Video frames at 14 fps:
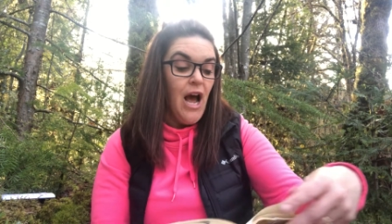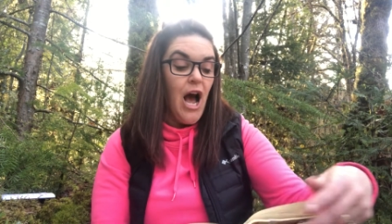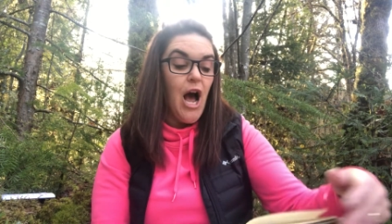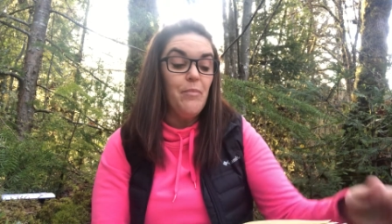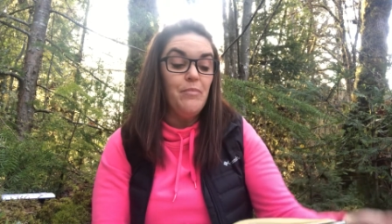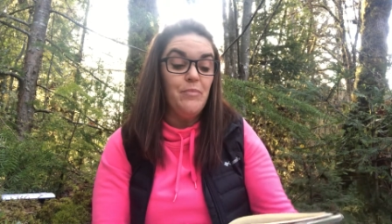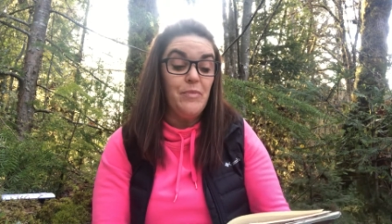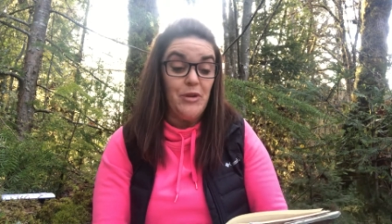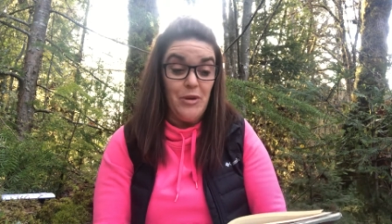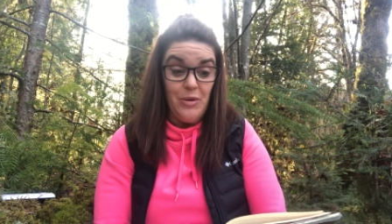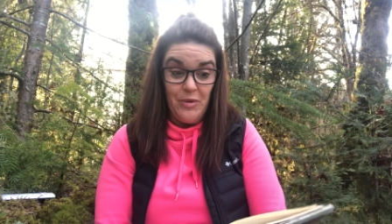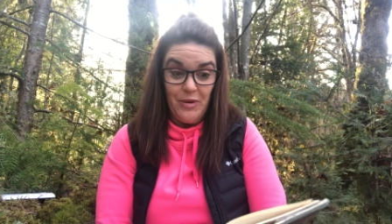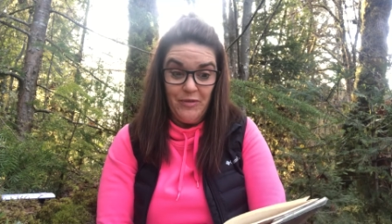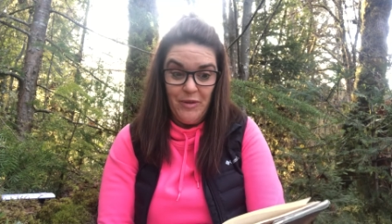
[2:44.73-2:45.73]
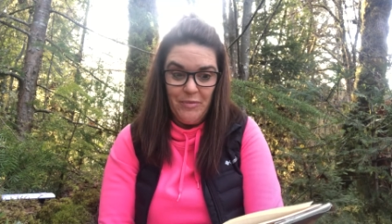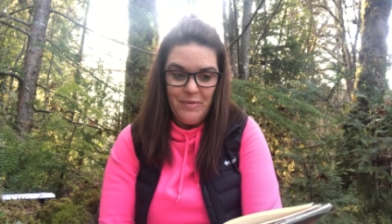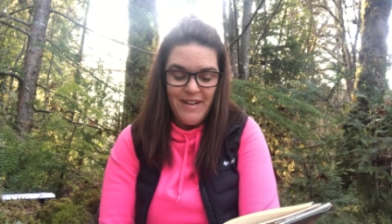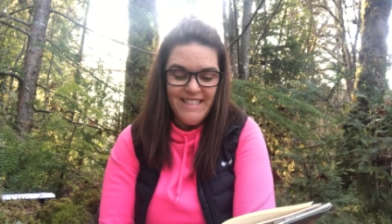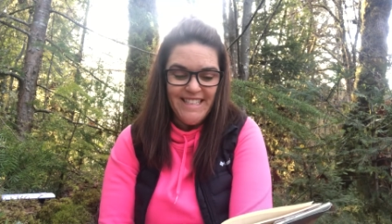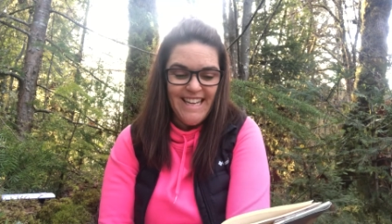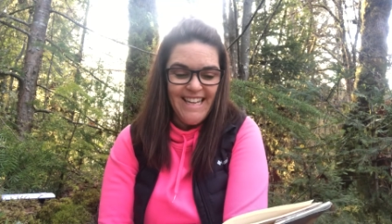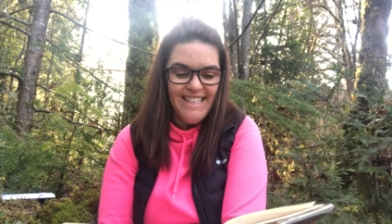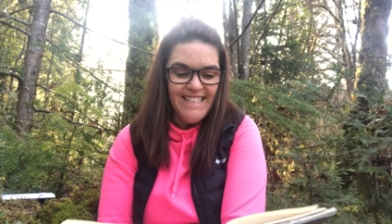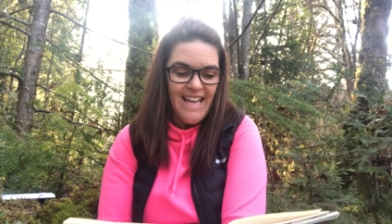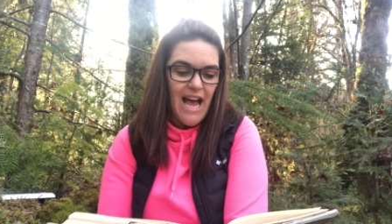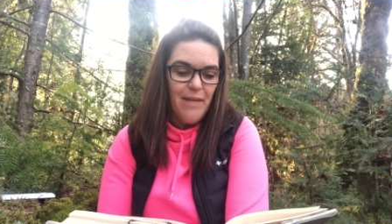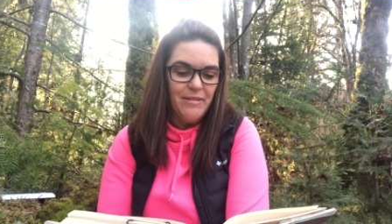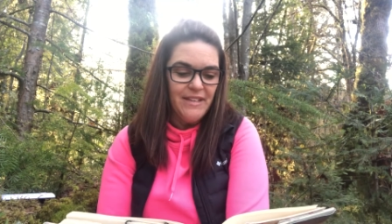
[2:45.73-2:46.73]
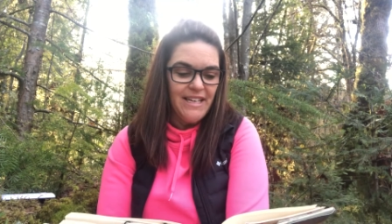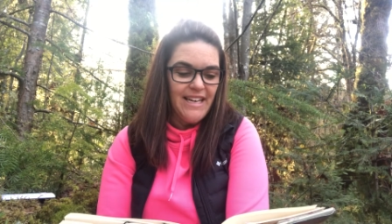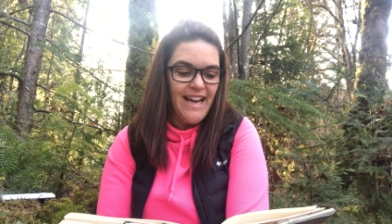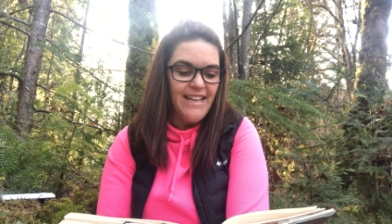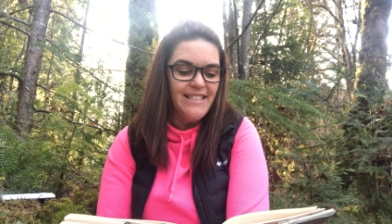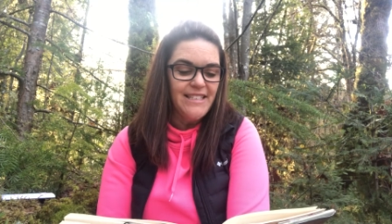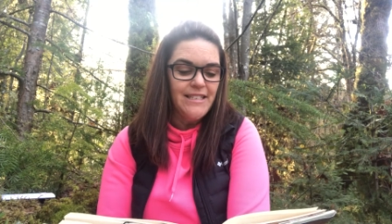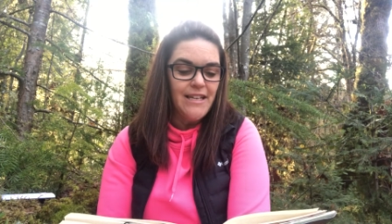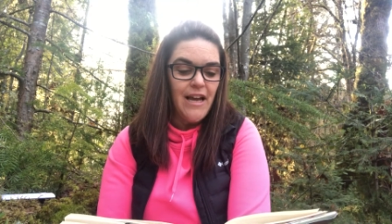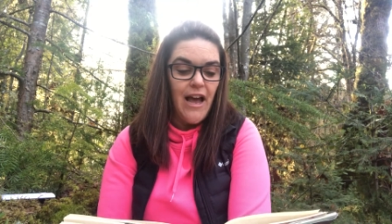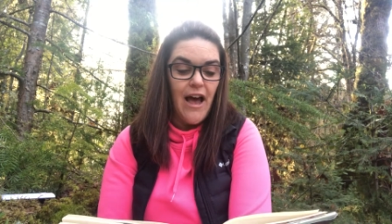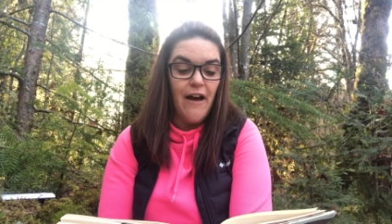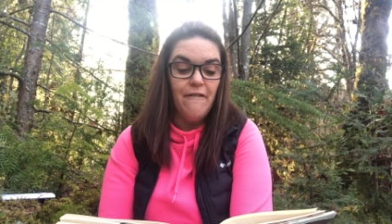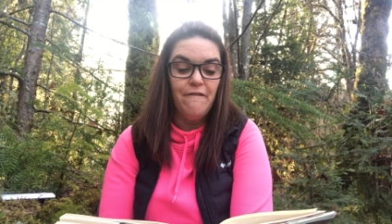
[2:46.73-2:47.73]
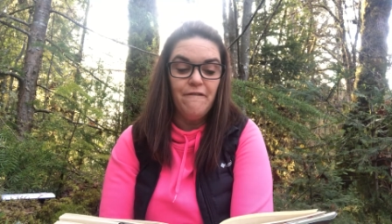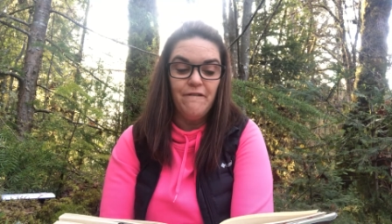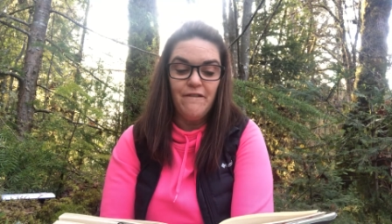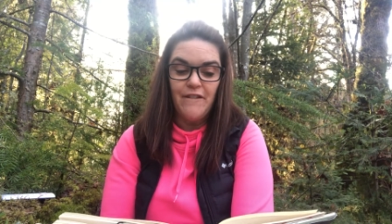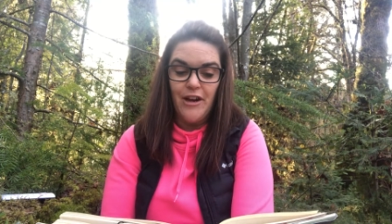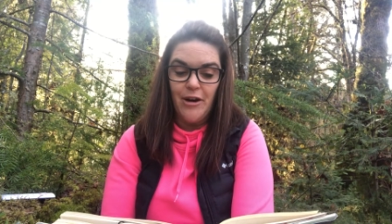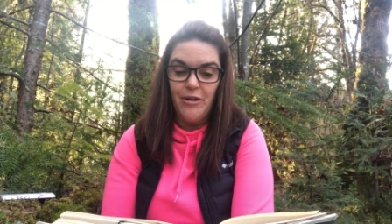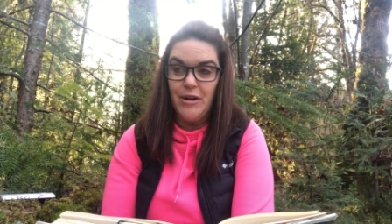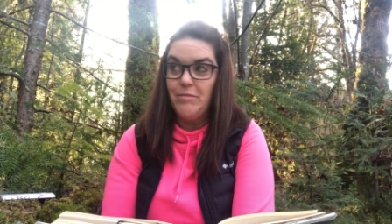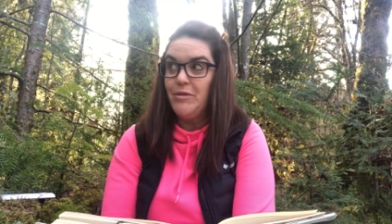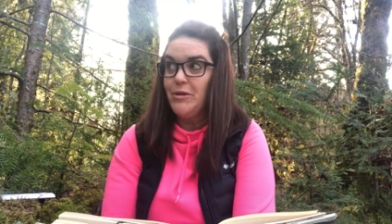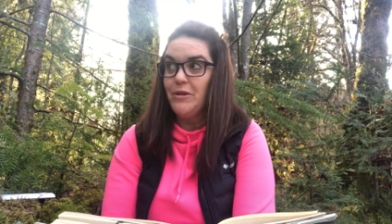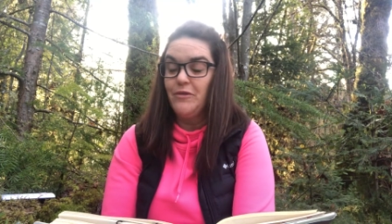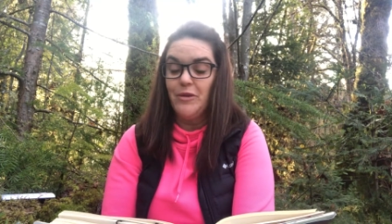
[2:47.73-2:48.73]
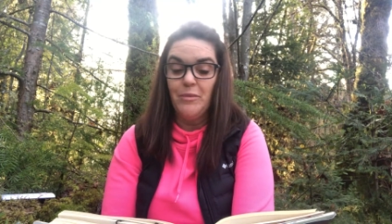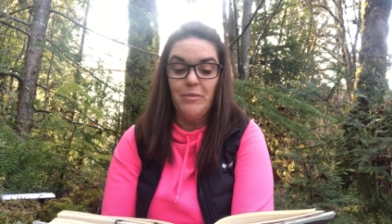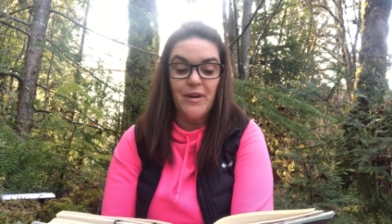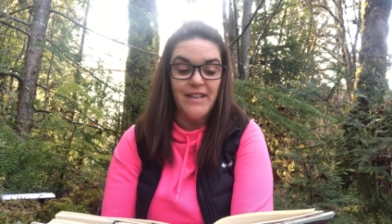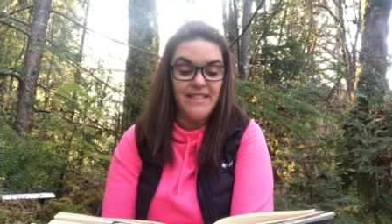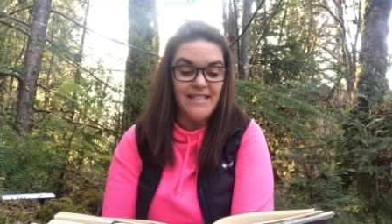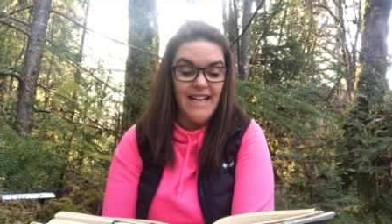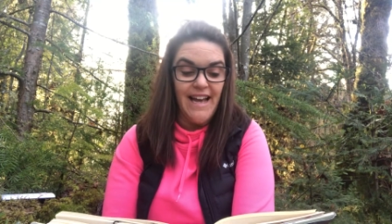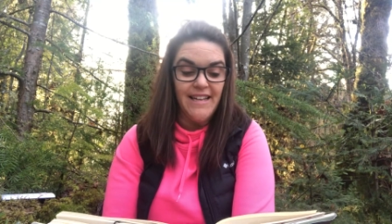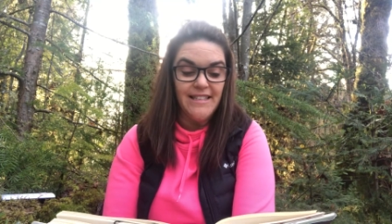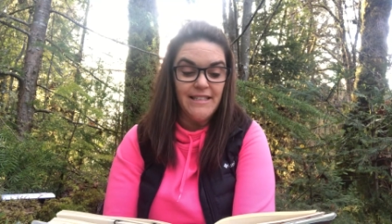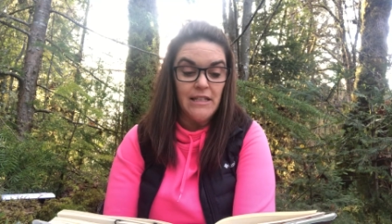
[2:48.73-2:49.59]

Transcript: A beautiful princess? Abilene asked. A very beautiful princess.